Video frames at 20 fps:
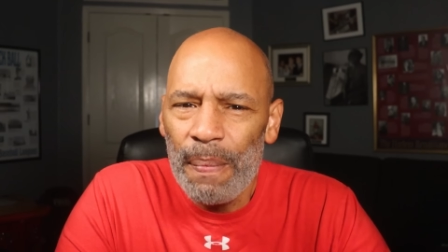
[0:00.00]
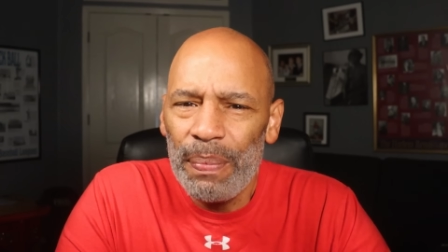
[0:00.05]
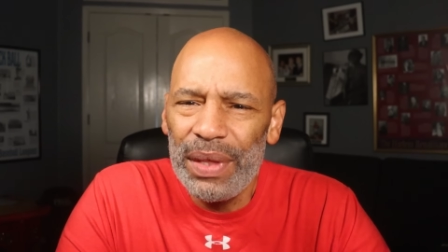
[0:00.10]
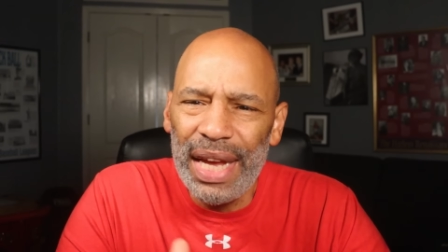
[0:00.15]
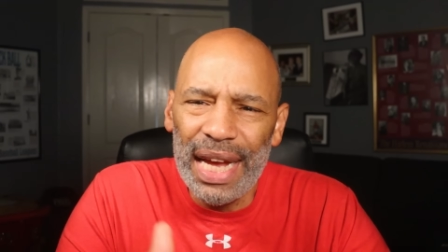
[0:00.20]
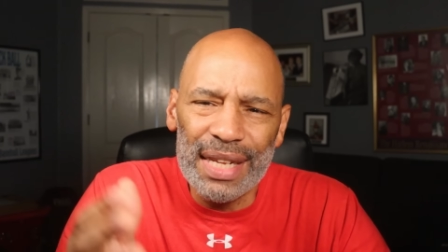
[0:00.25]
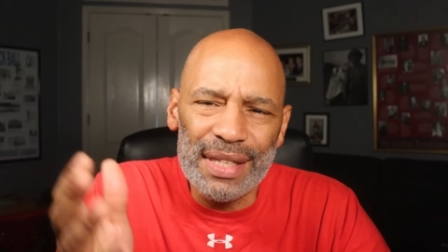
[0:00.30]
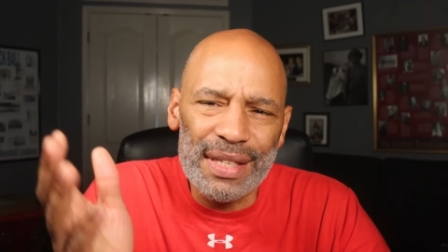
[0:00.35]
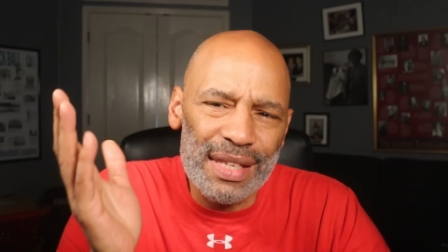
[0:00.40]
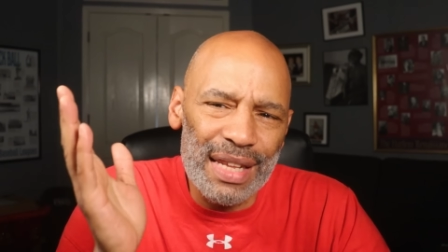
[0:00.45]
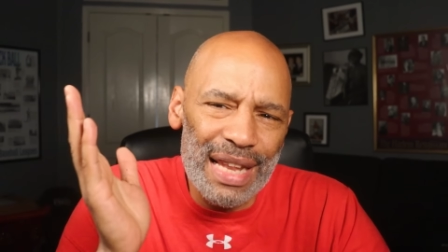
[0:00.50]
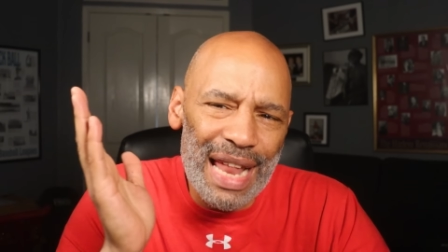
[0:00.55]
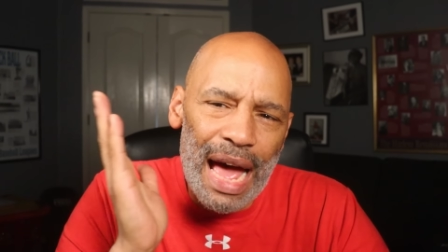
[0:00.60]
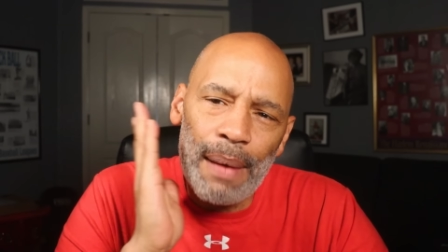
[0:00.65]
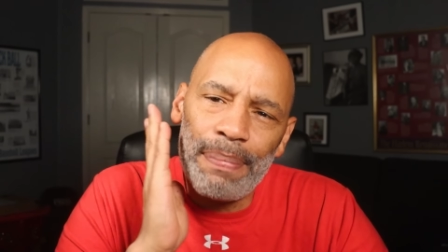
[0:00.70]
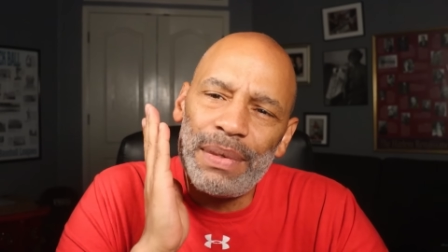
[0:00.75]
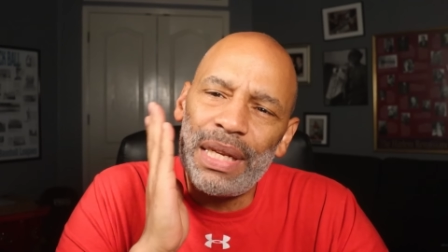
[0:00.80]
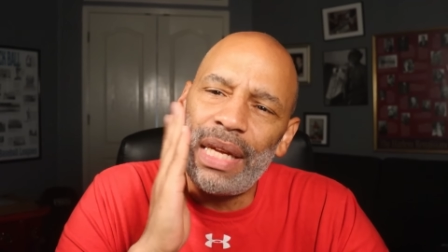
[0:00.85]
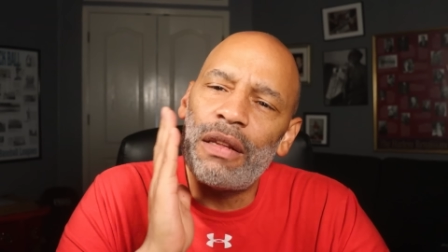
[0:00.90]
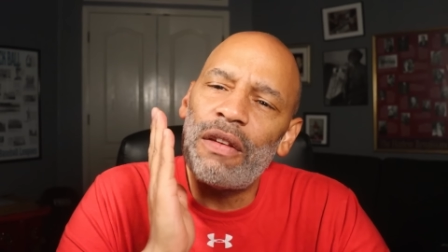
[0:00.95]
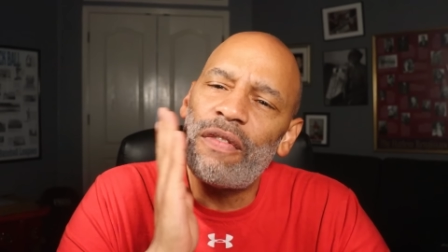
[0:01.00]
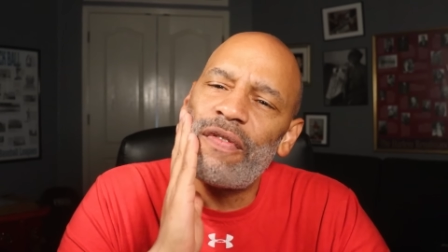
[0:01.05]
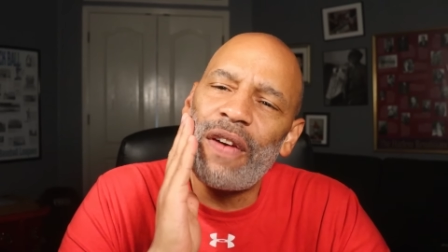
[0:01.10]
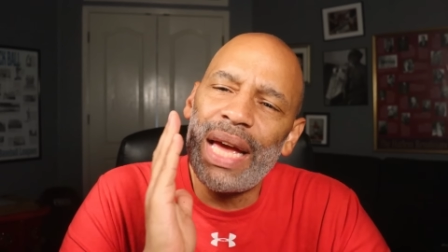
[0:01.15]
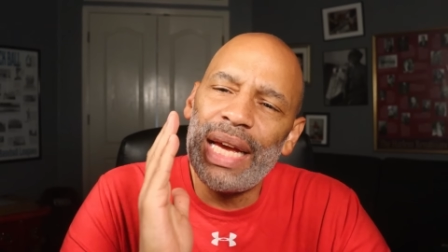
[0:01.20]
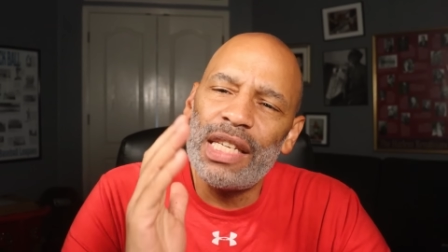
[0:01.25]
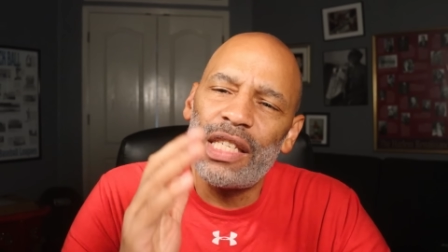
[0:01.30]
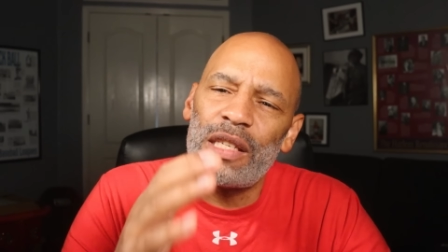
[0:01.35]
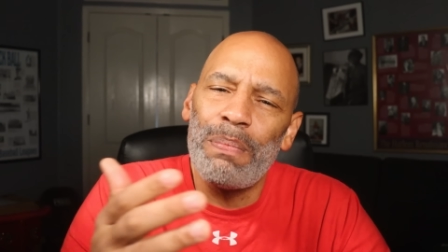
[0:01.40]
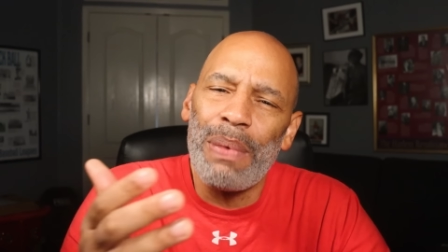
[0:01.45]
get slapped in the
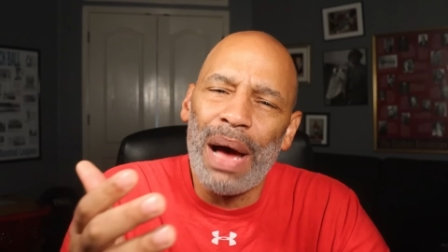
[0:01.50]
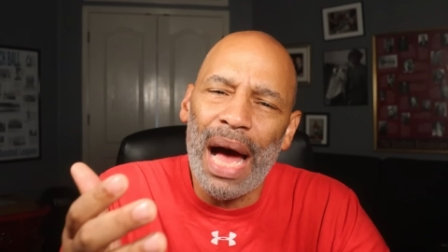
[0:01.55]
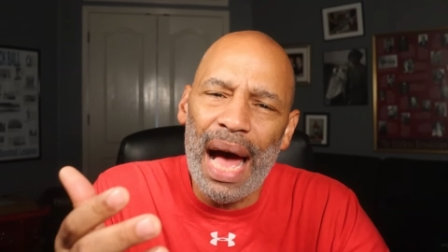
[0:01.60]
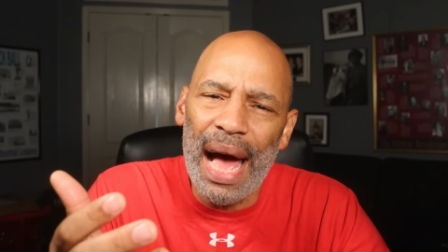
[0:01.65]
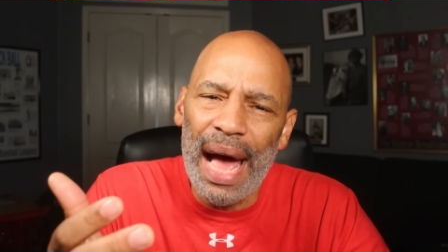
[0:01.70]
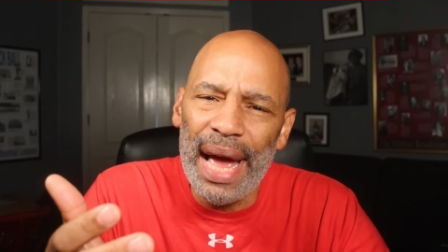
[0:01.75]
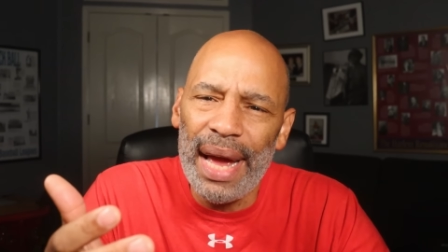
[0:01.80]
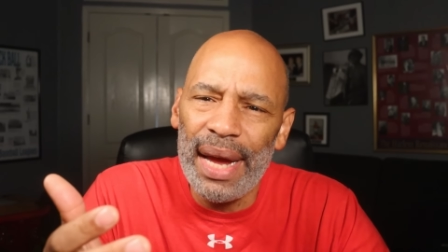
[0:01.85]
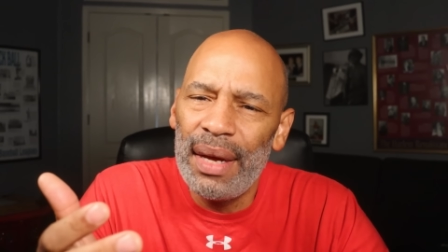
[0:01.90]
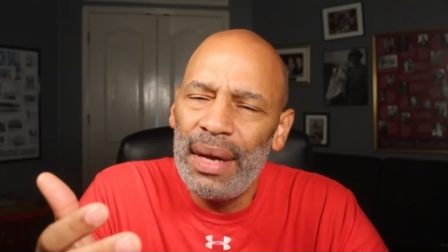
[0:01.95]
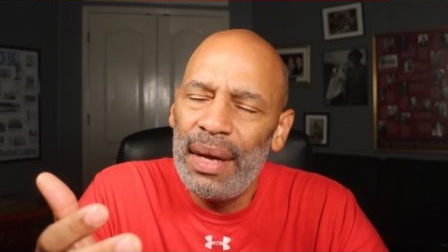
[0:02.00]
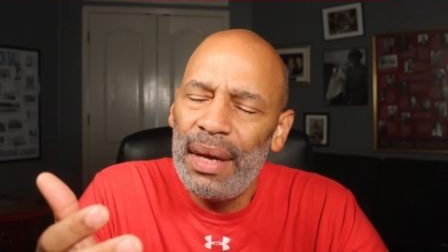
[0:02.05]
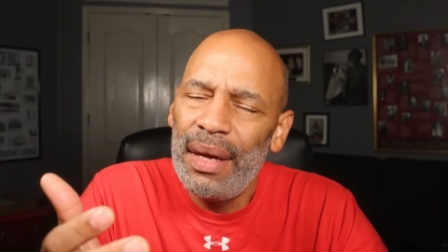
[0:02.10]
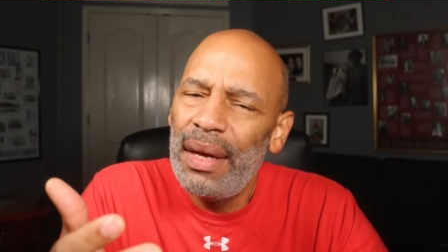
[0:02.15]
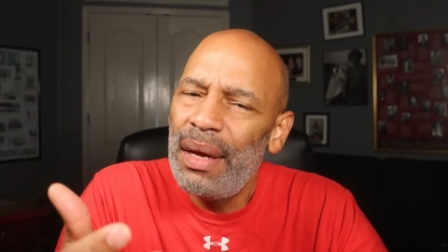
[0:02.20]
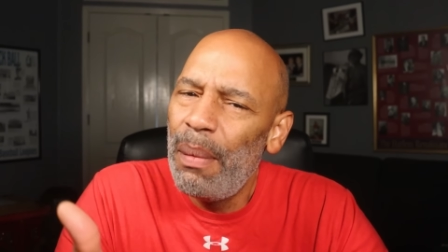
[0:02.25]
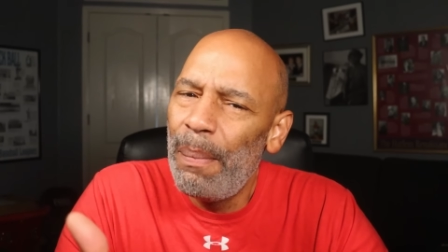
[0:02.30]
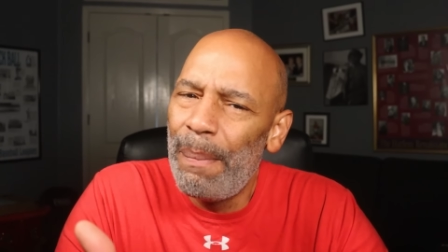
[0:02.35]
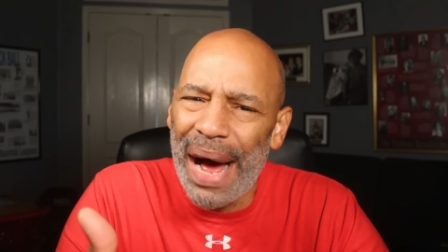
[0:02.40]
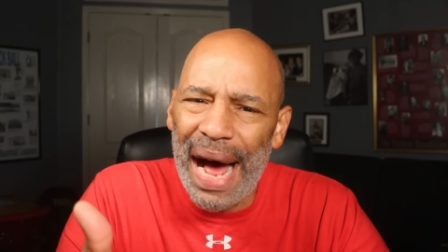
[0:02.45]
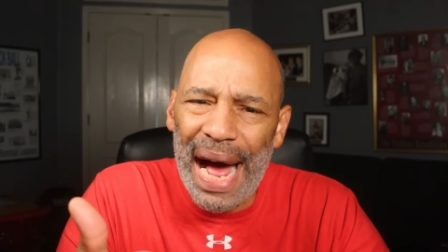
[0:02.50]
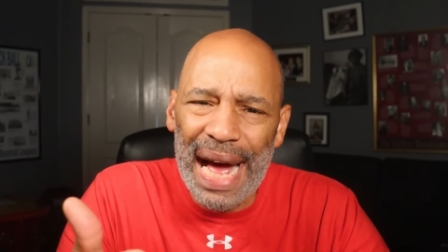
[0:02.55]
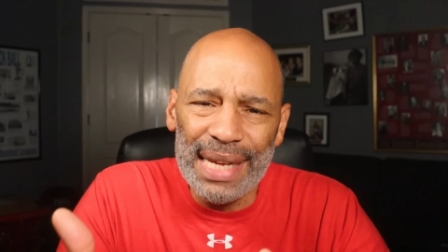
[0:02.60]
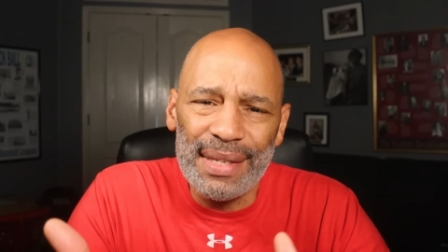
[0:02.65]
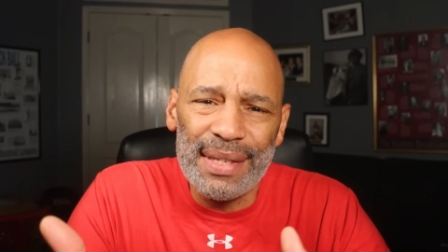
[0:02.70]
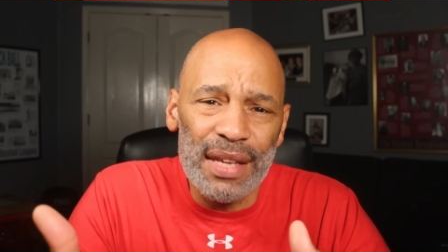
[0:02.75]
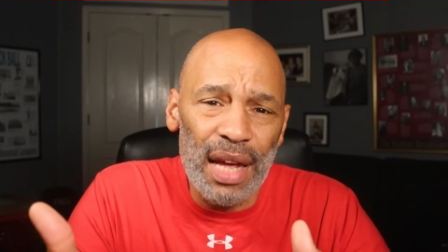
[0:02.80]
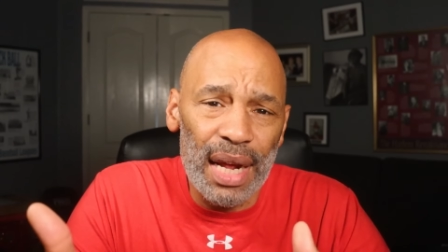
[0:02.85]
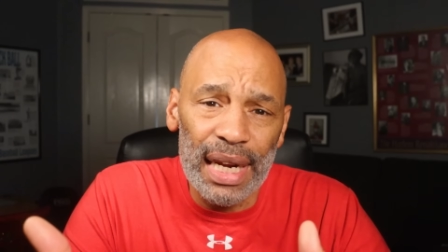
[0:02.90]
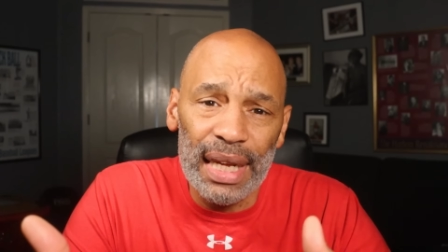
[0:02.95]
face by
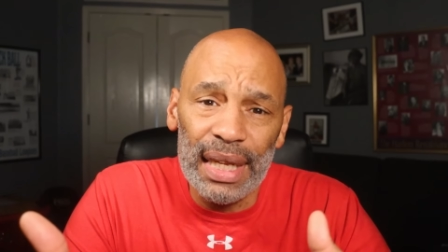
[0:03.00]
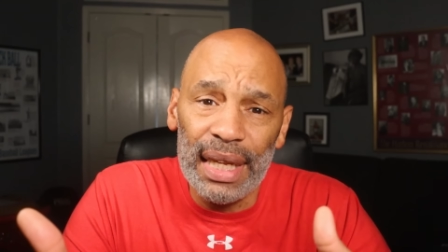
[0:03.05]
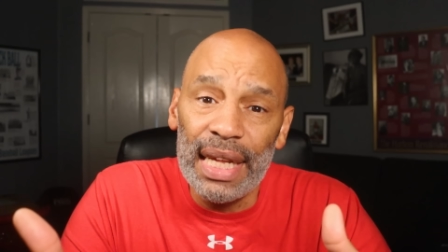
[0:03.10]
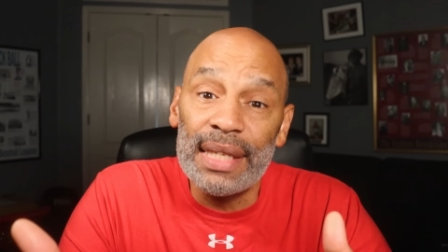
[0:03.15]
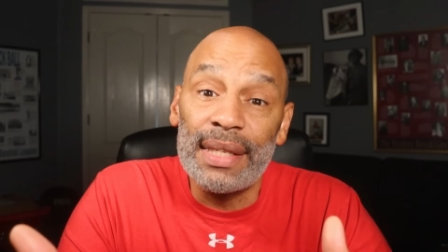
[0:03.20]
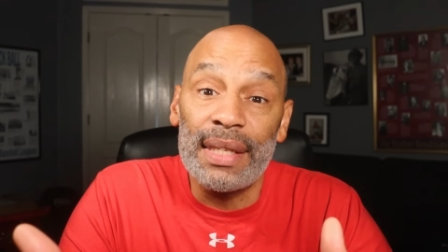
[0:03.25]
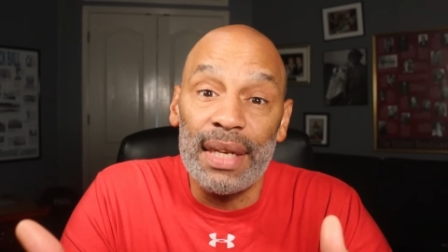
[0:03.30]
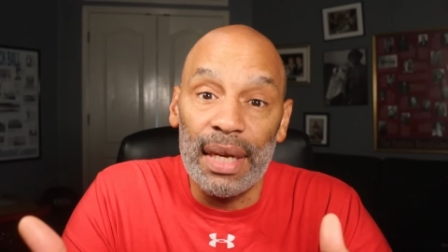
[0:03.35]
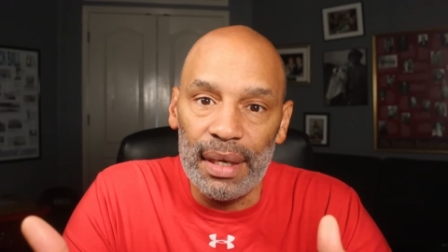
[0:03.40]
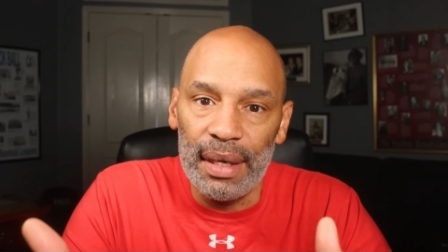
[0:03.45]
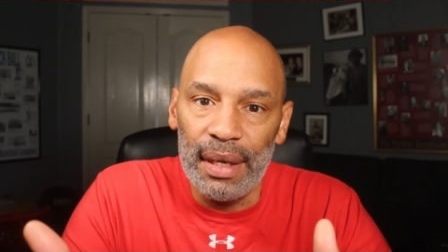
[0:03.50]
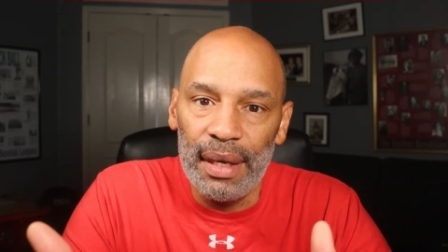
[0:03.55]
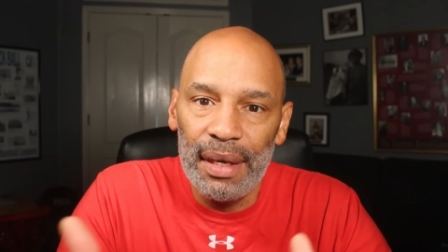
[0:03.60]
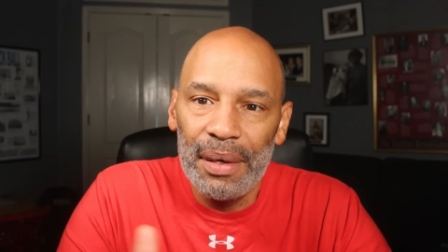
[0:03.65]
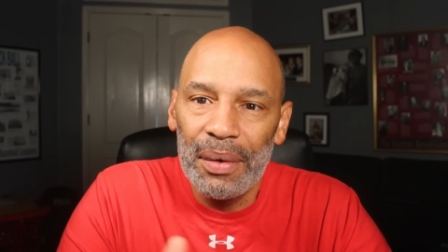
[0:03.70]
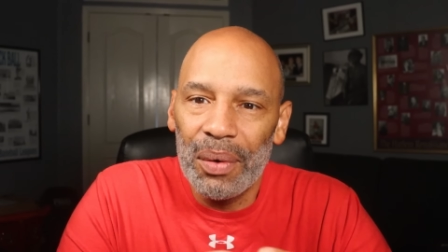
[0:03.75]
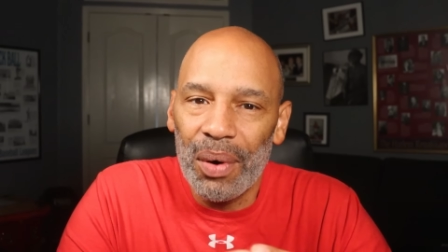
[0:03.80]
Sonny Liston.